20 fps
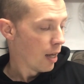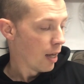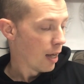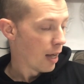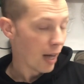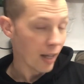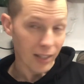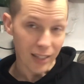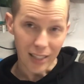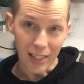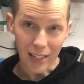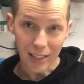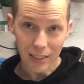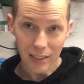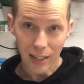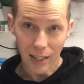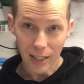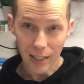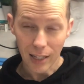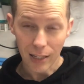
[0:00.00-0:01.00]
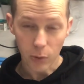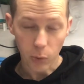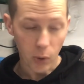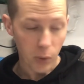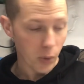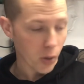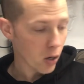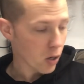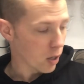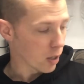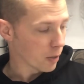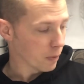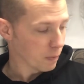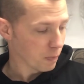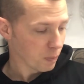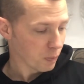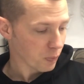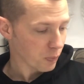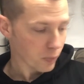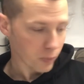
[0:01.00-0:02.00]
I think that's where we are.
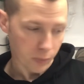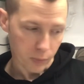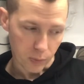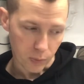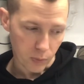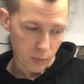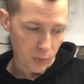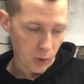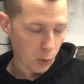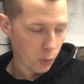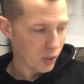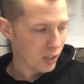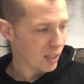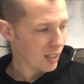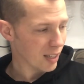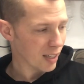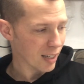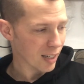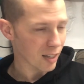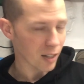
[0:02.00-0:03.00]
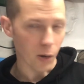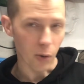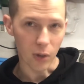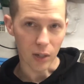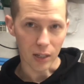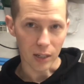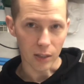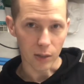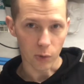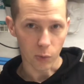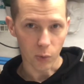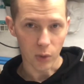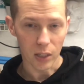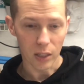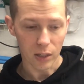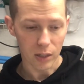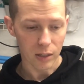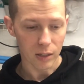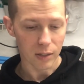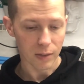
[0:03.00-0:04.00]
We just need to get going, because we
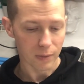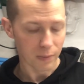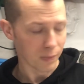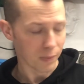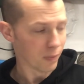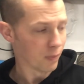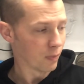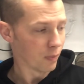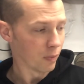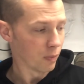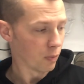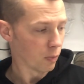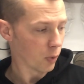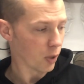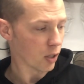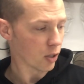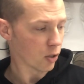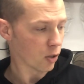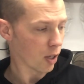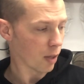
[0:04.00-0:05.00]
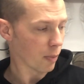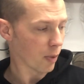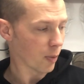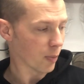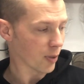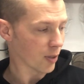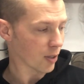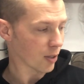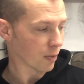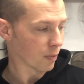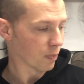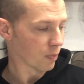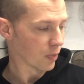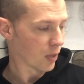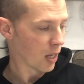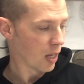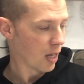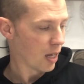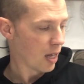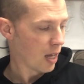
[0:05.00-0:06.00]
are to that moment.
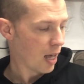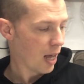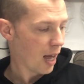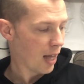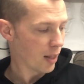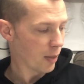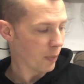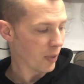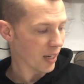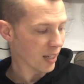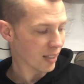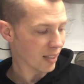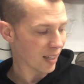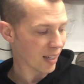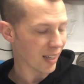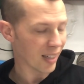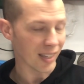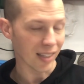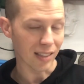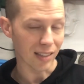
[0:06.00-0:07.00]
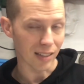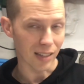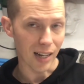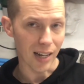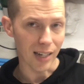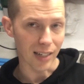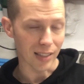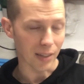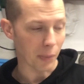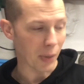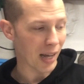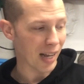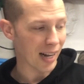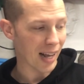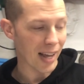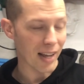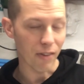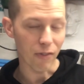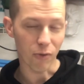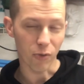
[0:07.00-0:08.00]
And the biggest thing is the lights. I mean, I'd
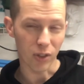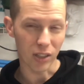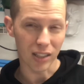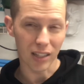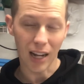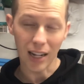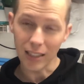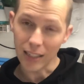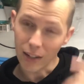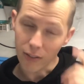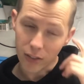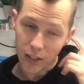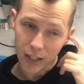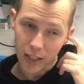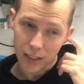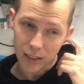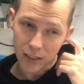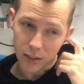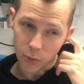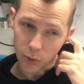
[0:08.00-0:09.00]
hate for this not to have lights.